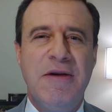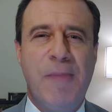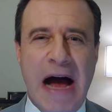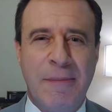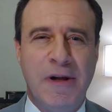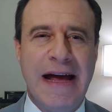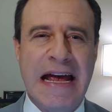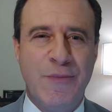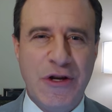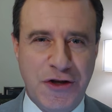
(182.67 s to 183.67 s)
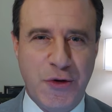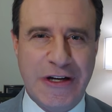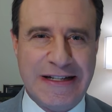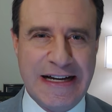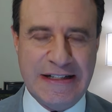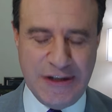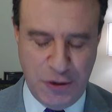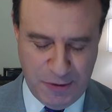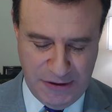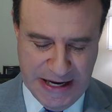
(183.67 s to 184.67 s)
the Bible, and we do, he says, and
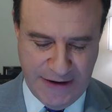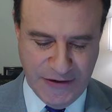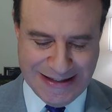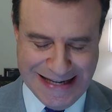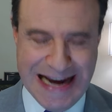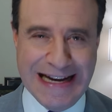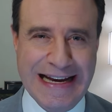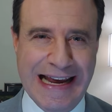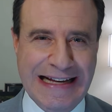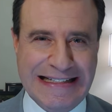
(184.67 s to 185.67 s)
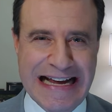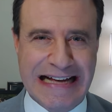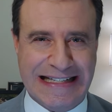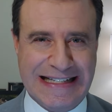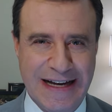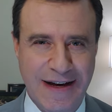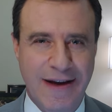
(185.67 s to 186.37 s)
you believe Satan exists,